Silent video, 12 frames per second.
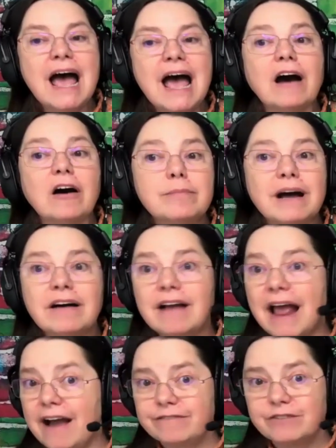How about
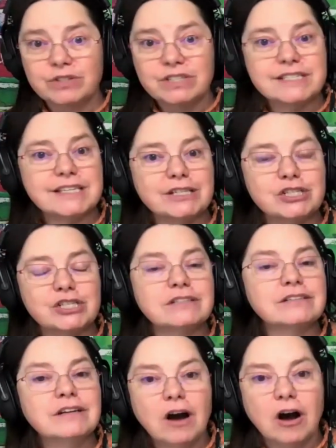after this
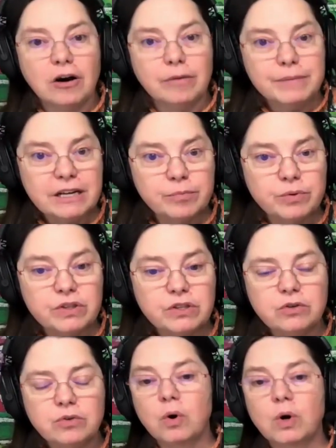session, I'll meet up with
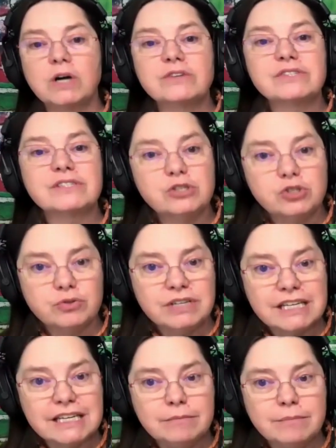you or I'll send you
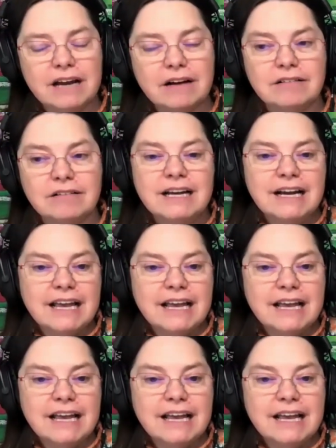an email.